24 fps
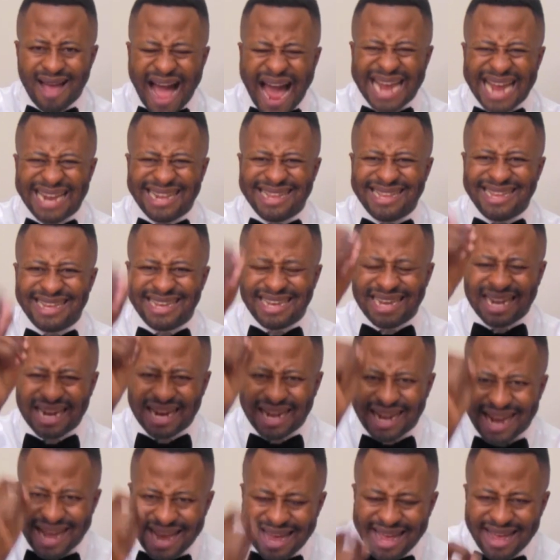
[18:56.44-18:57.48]
I
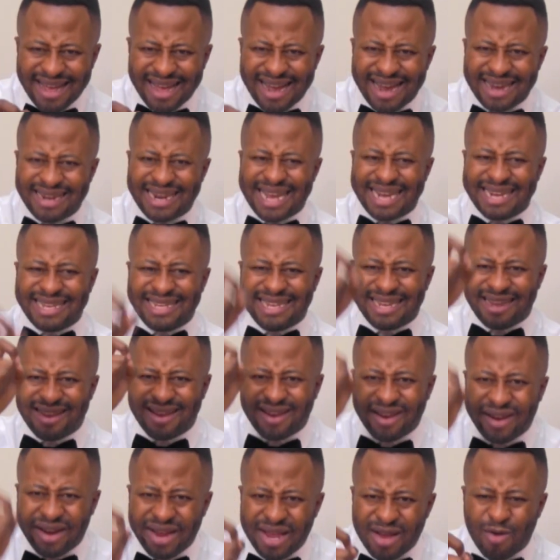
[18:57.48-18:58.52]
declare and I
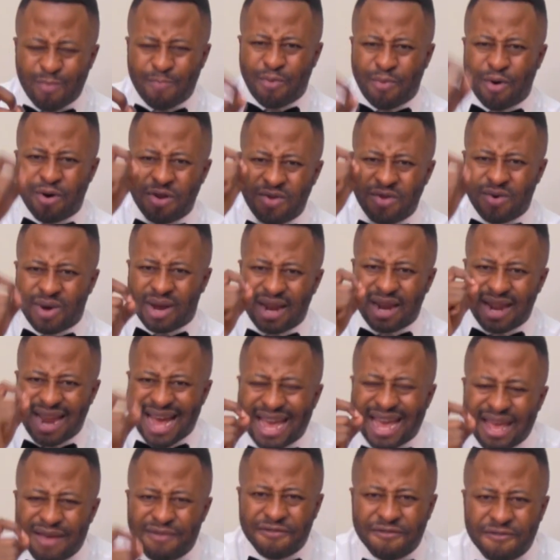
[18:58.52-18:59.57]
decree upon your
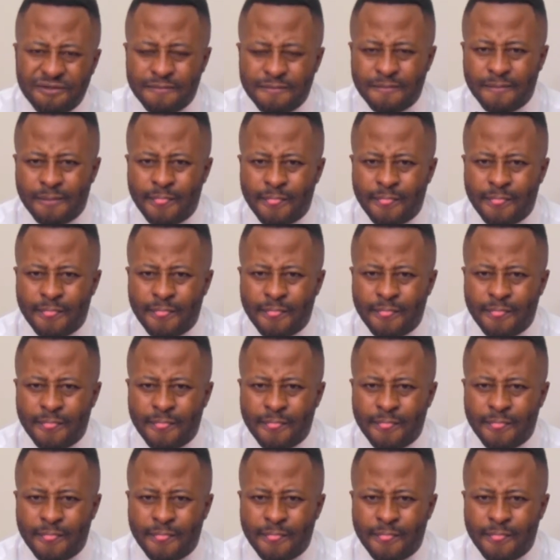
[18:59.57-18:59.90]
life,